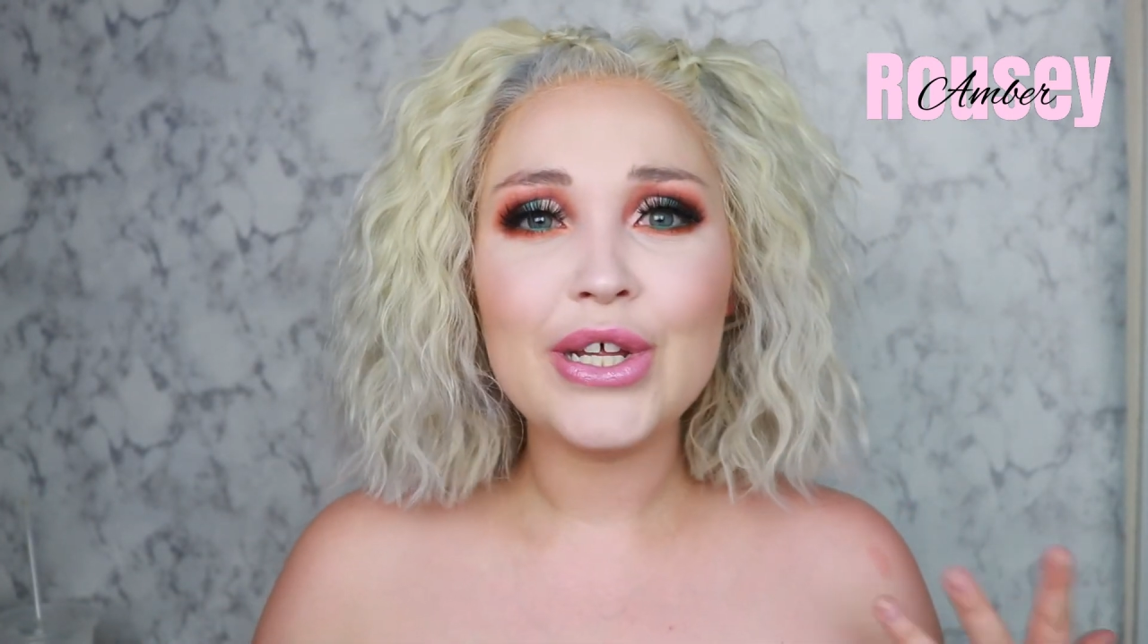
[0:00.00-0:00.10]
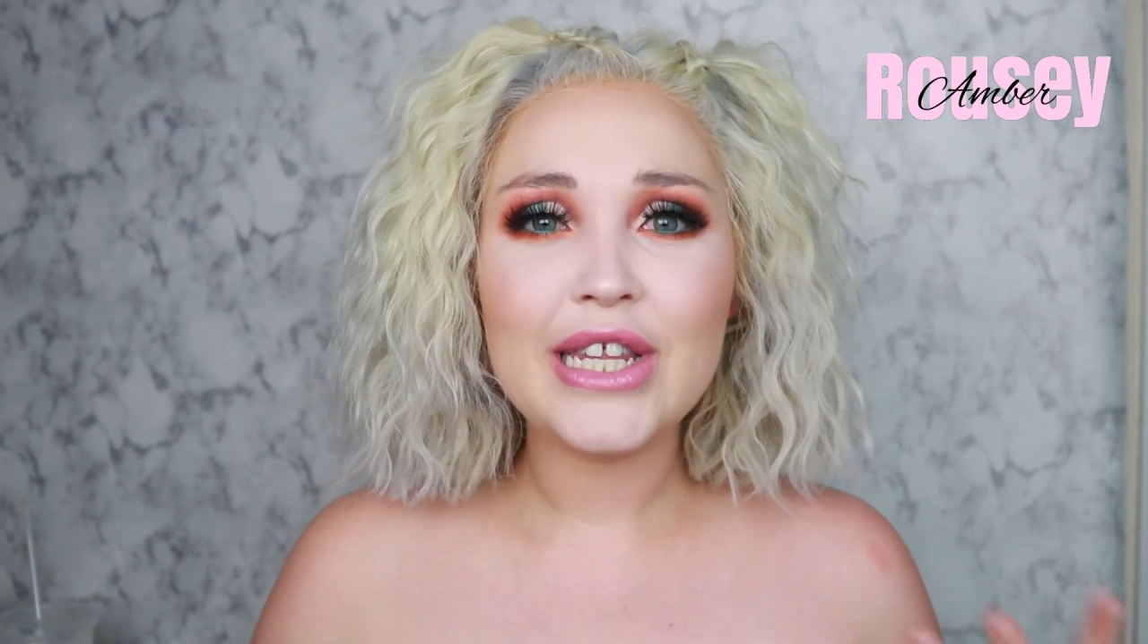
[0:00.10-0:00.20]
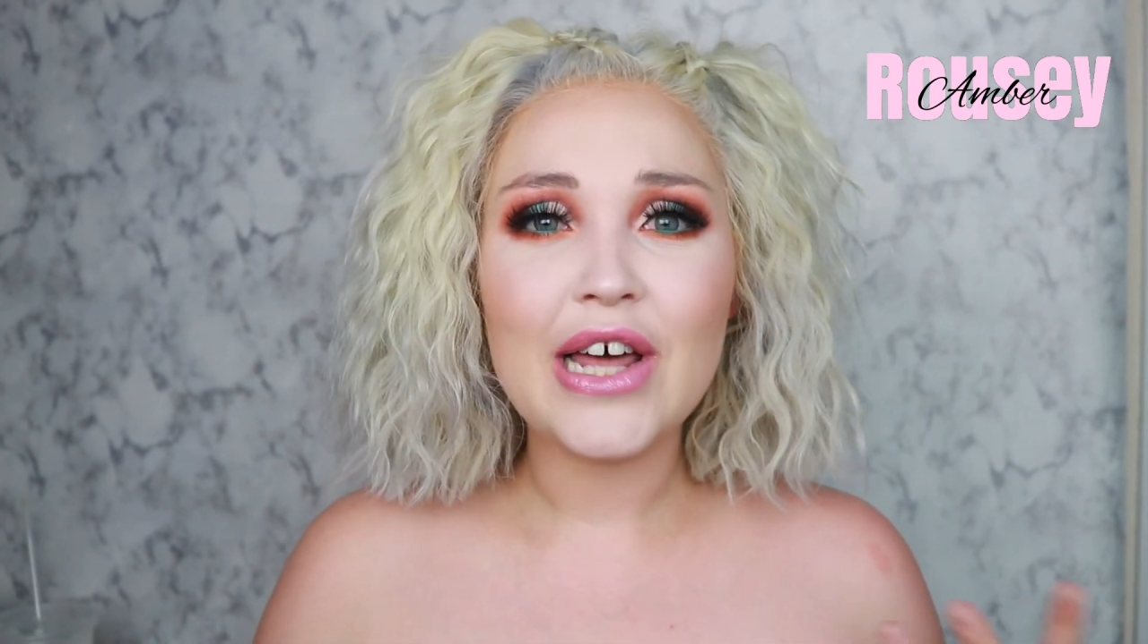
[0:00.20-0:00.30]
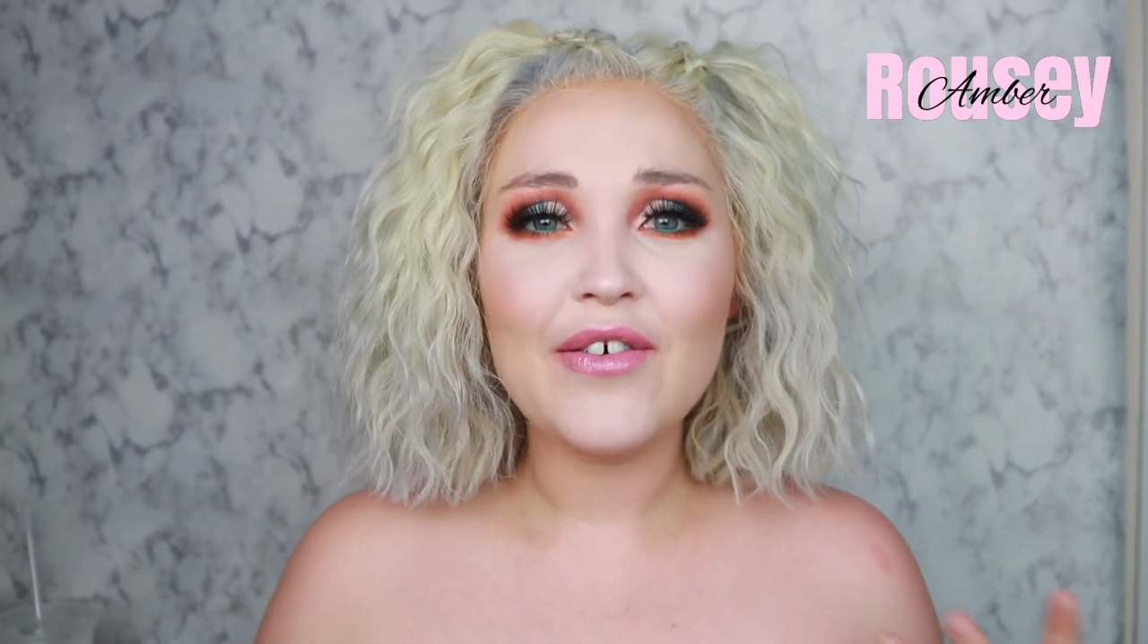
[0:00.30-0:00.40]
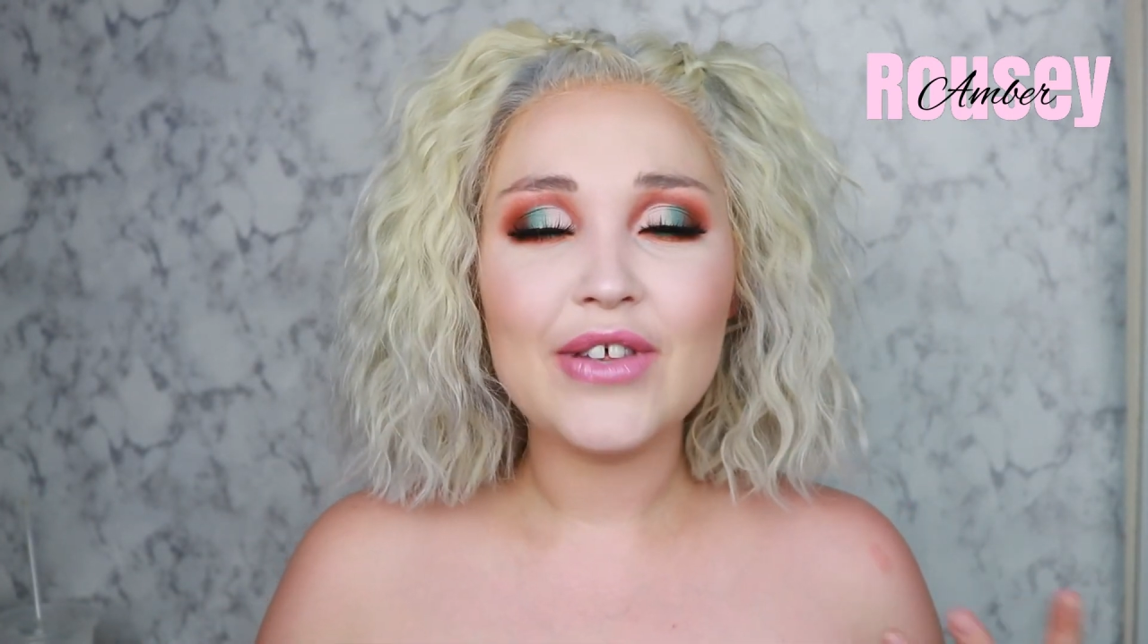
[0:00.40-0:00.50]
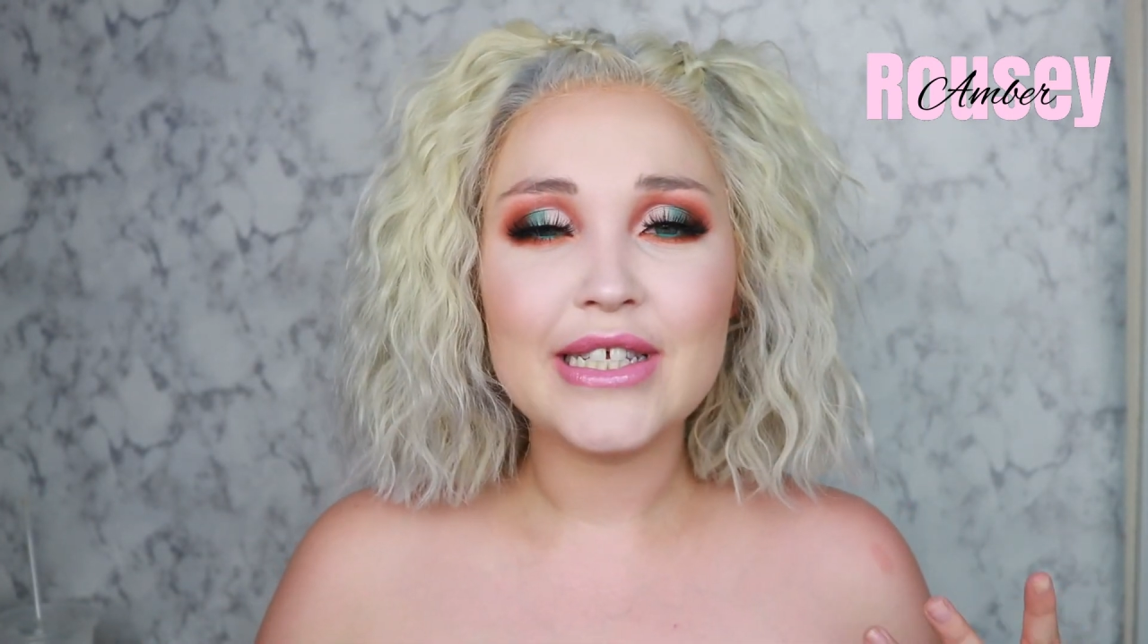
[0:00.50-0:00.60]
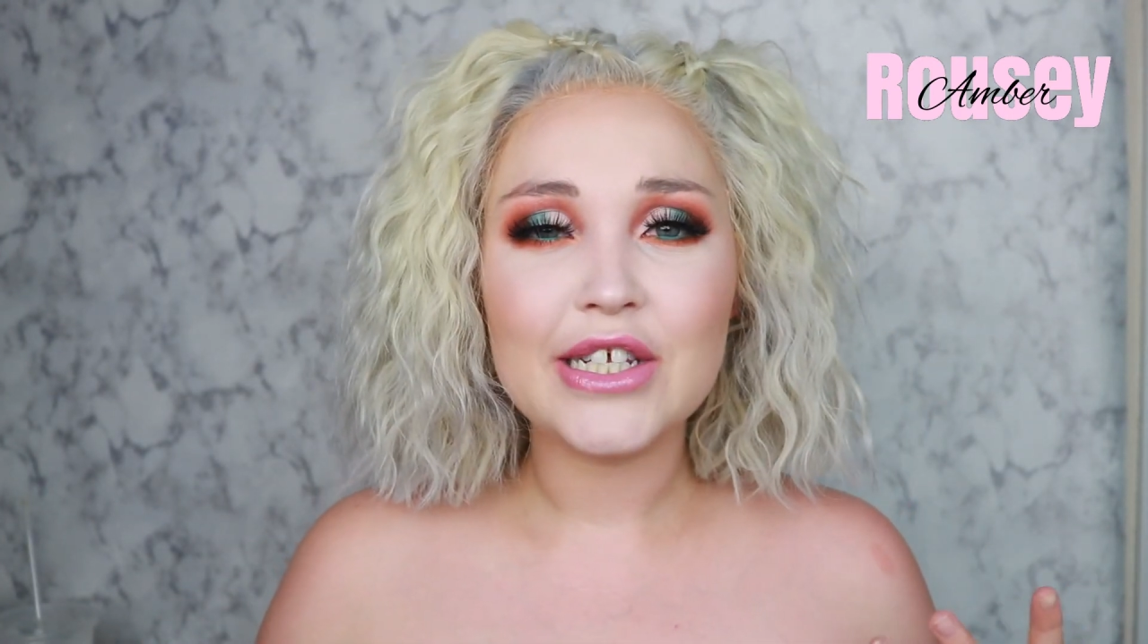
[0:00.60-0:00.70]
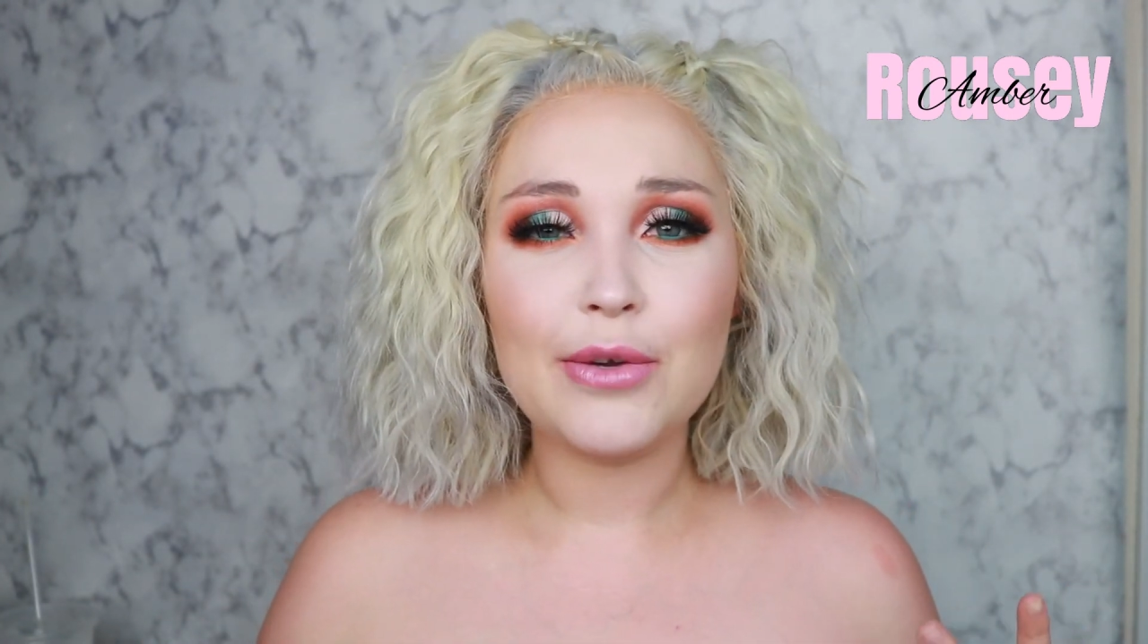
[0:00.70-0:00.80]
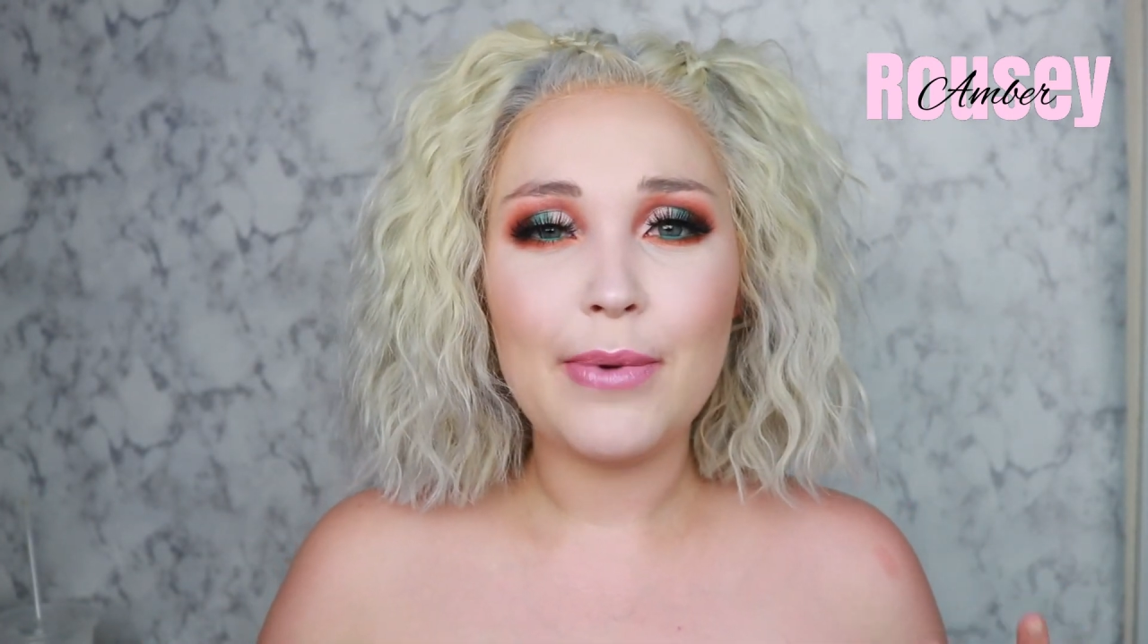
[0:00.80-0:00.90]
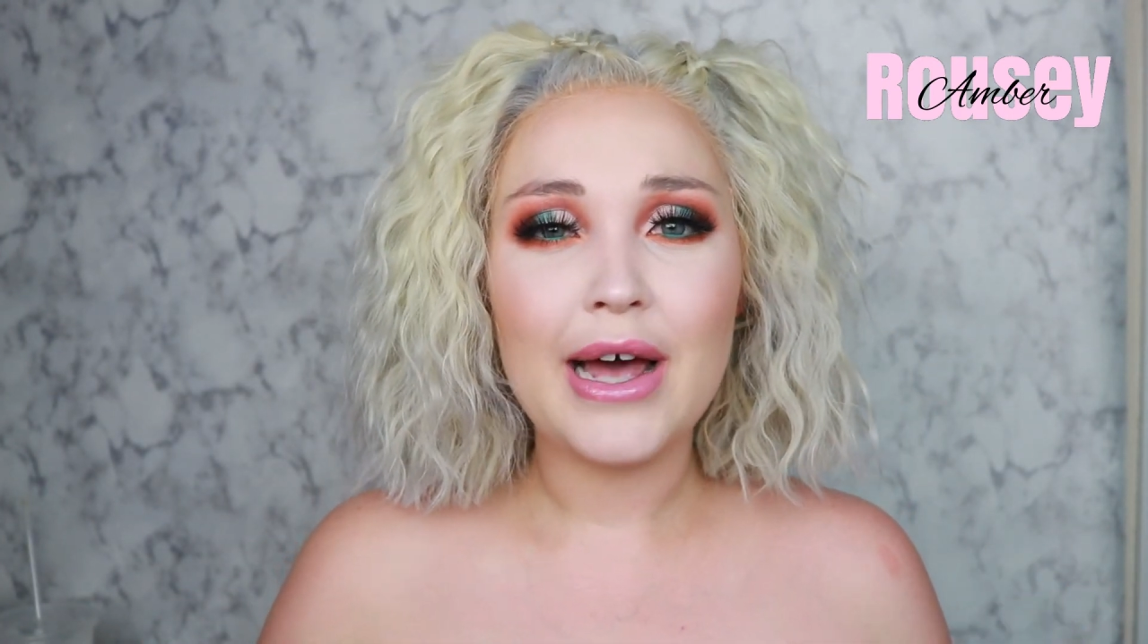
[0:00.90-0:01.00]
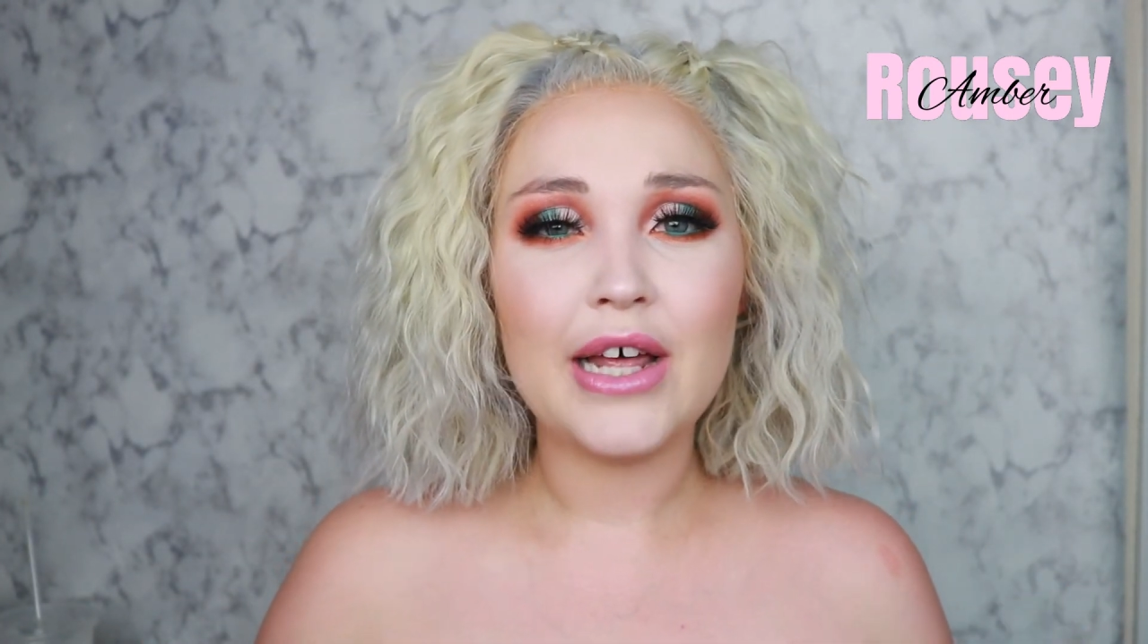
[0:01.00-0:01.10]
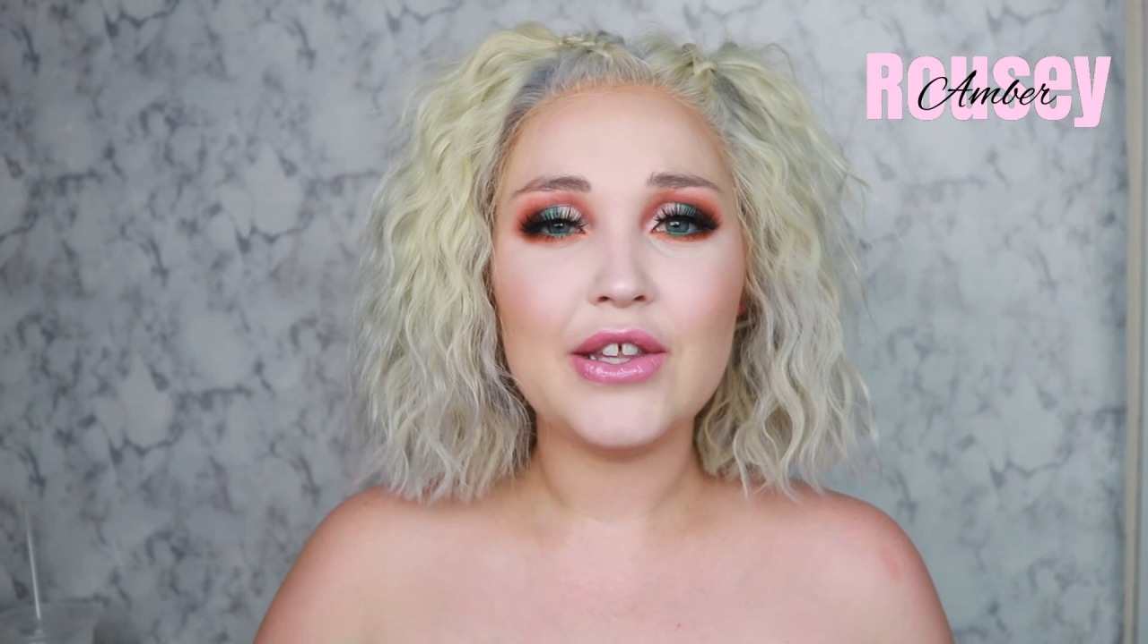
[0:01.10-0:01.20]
love this little palette.